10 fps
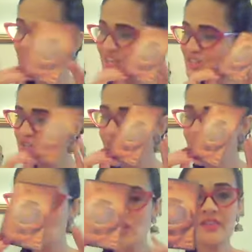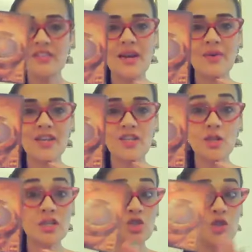a change in the
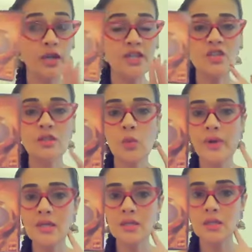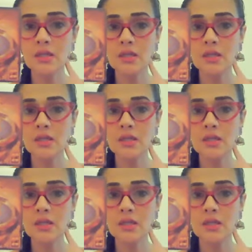direction, a change in the wind.